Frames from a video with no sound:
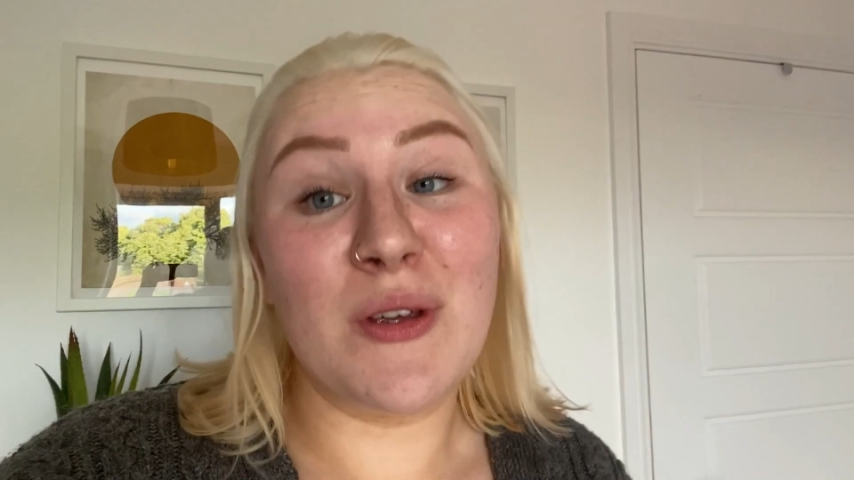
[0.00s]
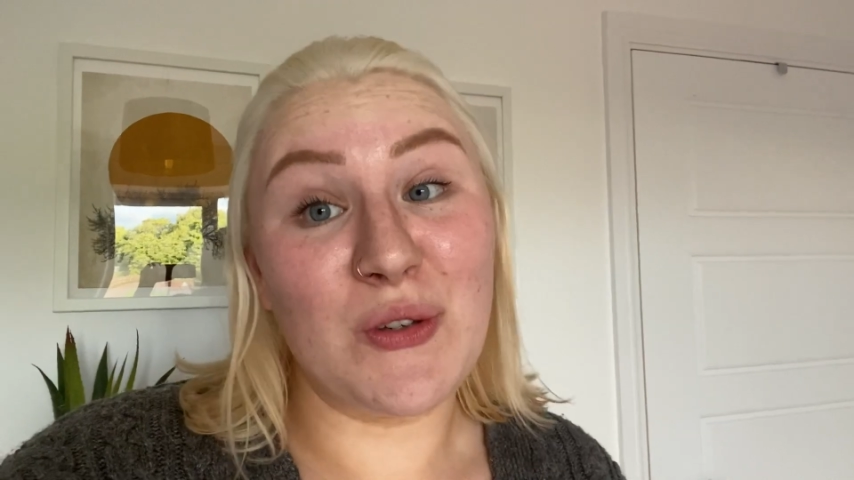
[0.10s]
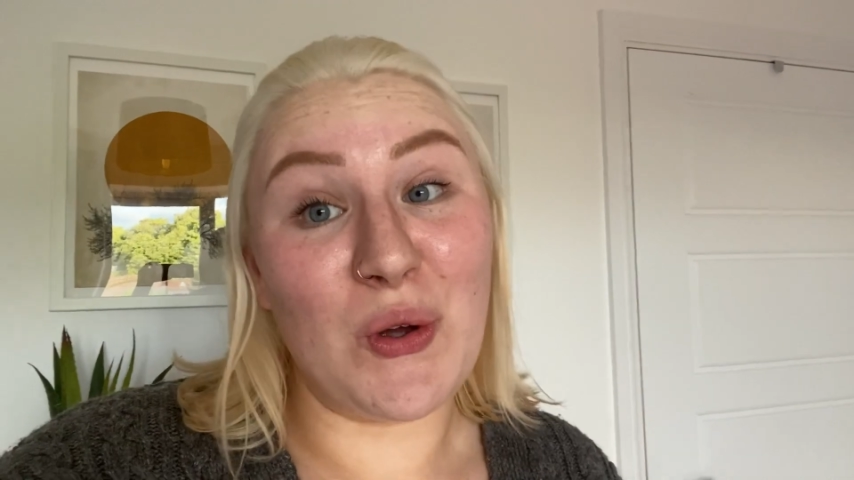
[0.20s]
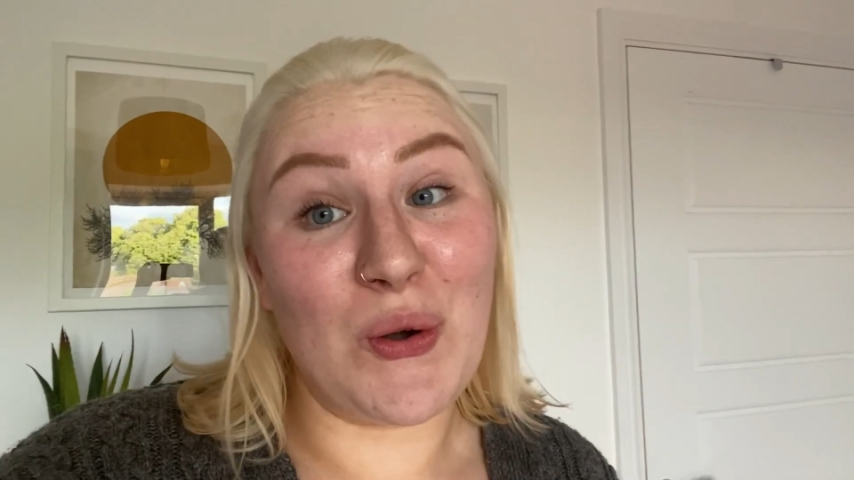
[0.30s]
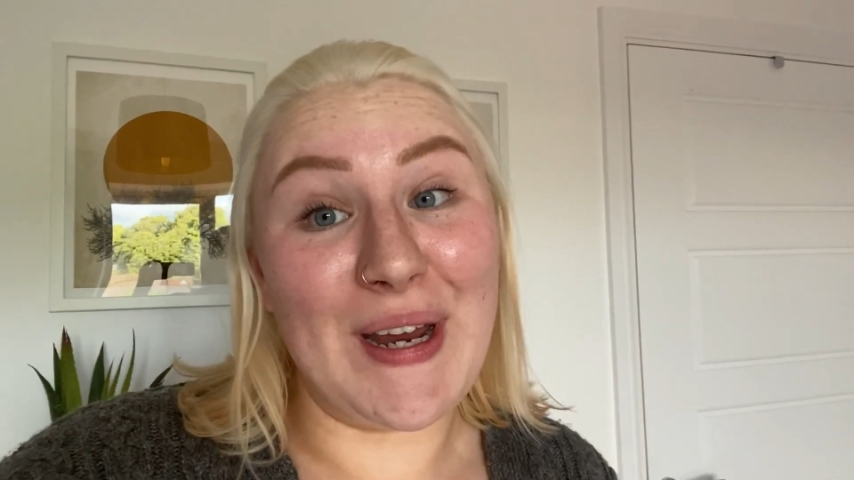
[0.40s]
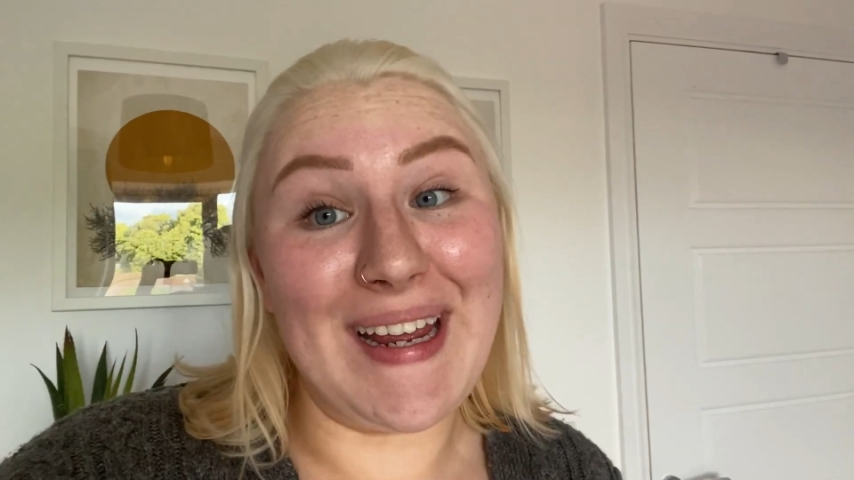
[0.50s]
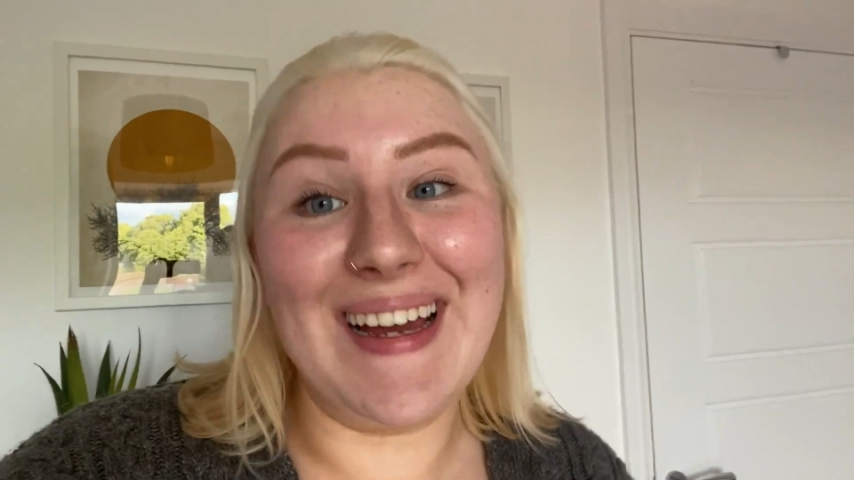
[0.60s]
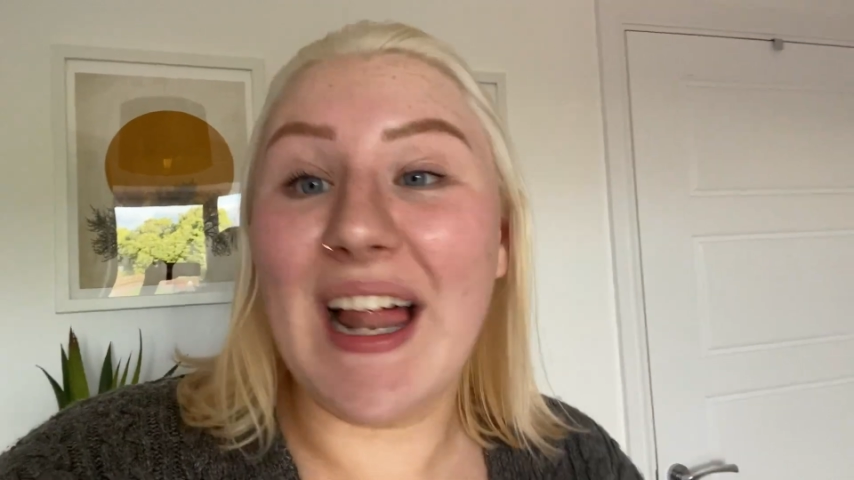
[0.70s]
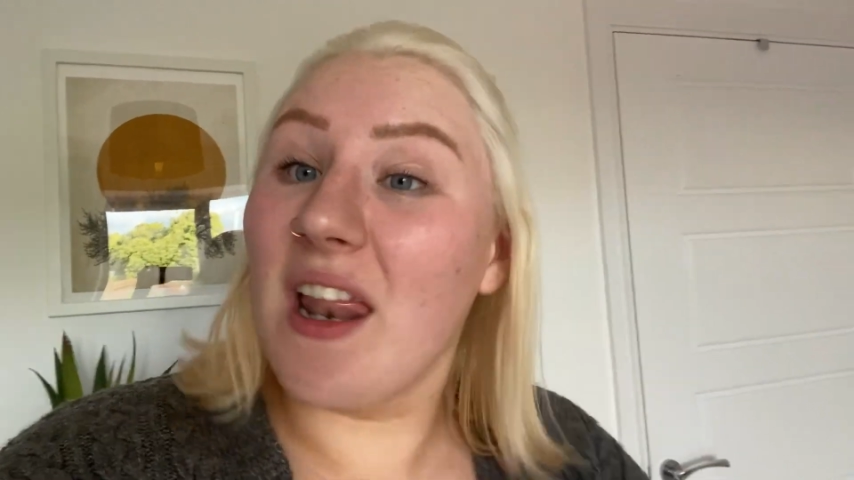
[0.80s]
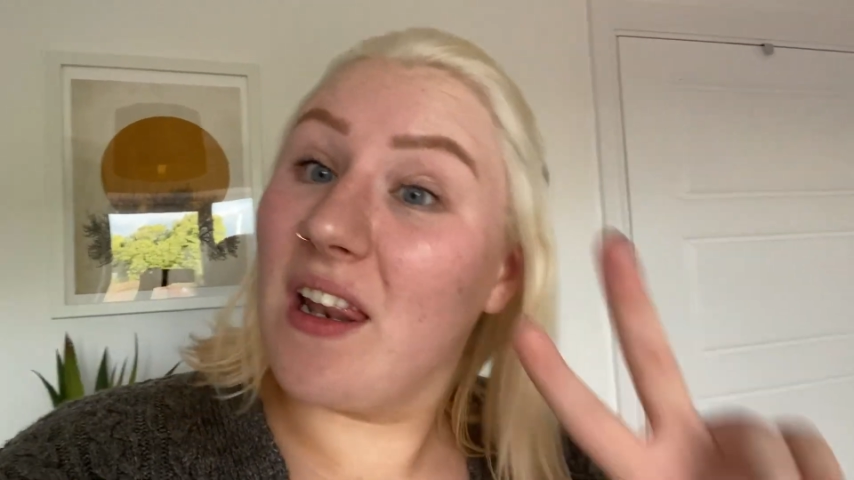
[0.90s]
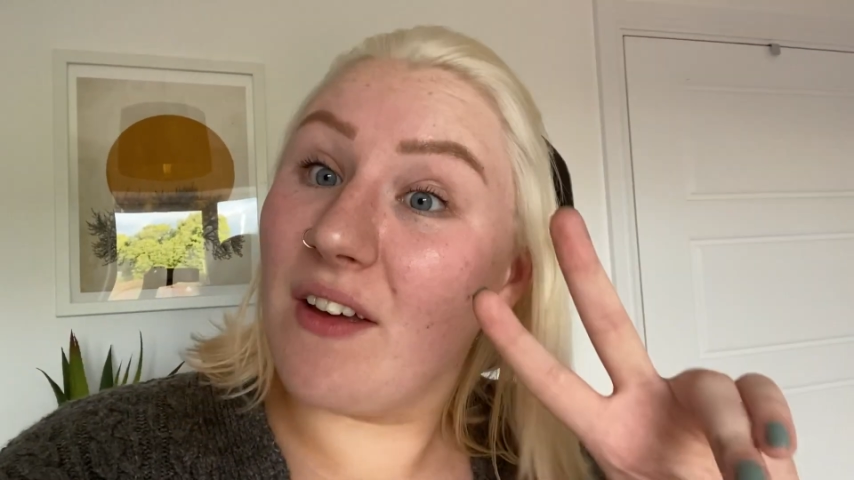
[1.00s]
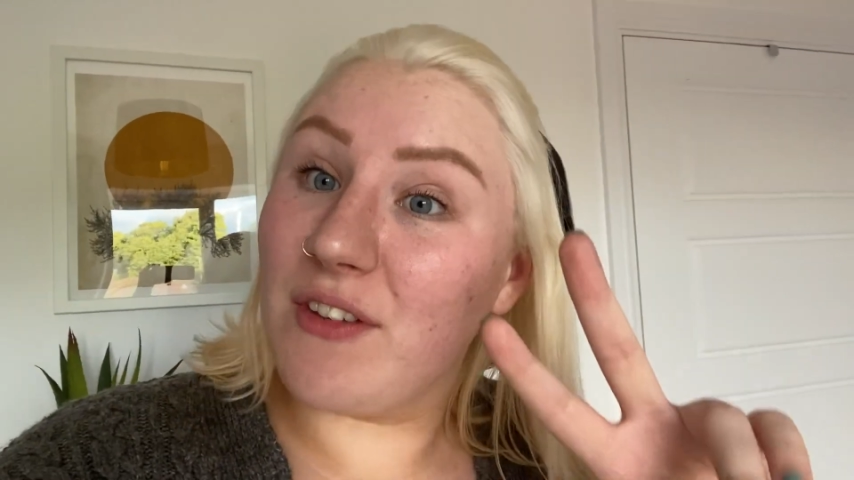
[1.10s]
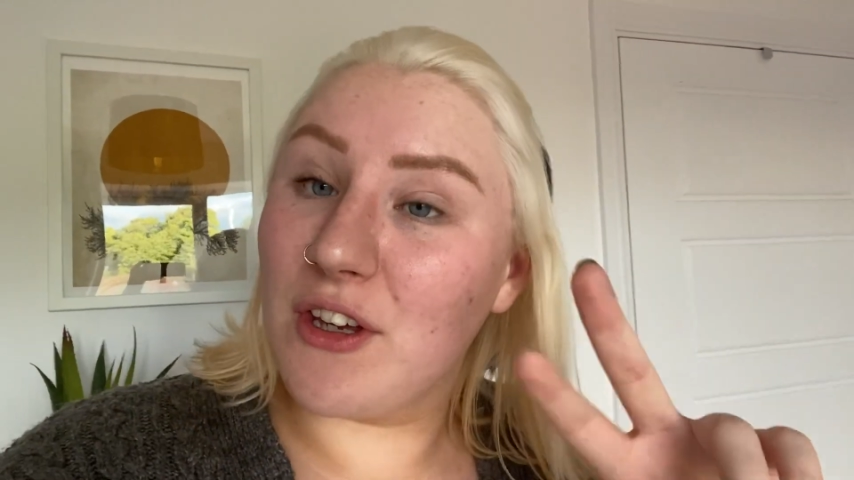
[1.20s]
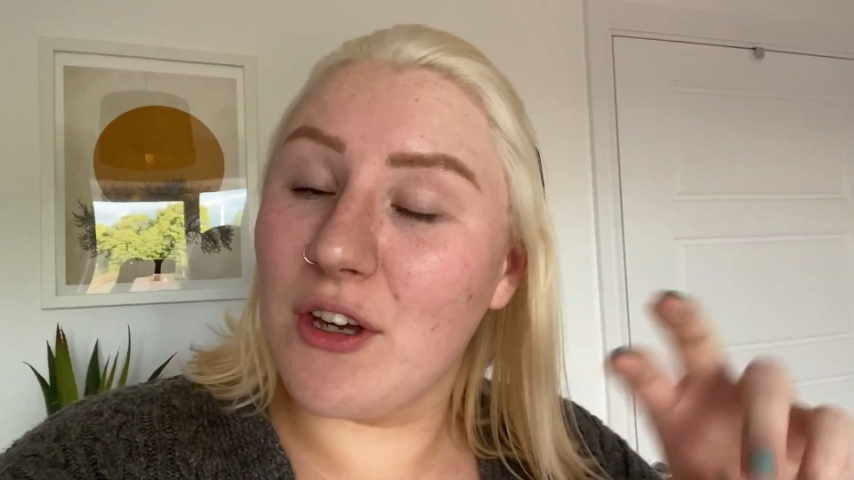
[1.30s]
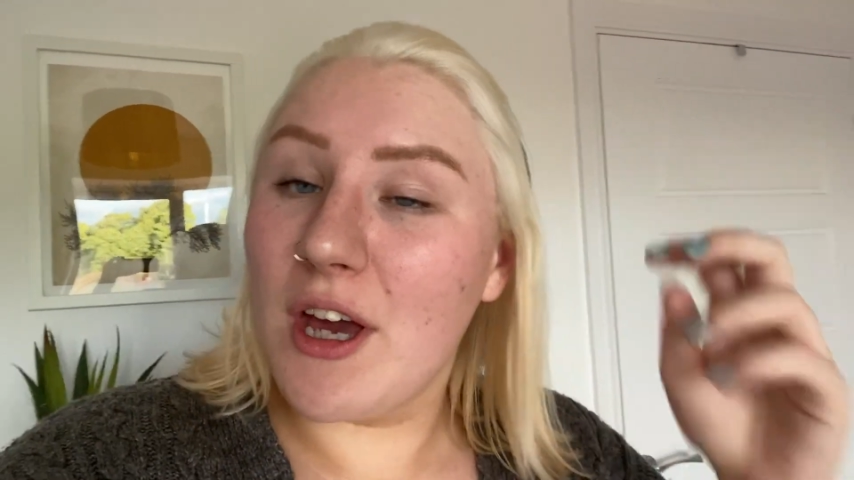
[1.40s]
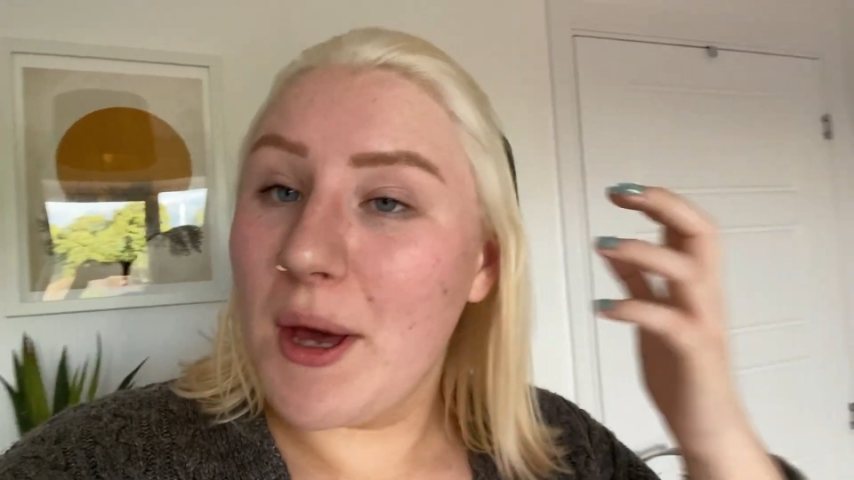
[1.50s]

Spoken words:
Sorry, love you.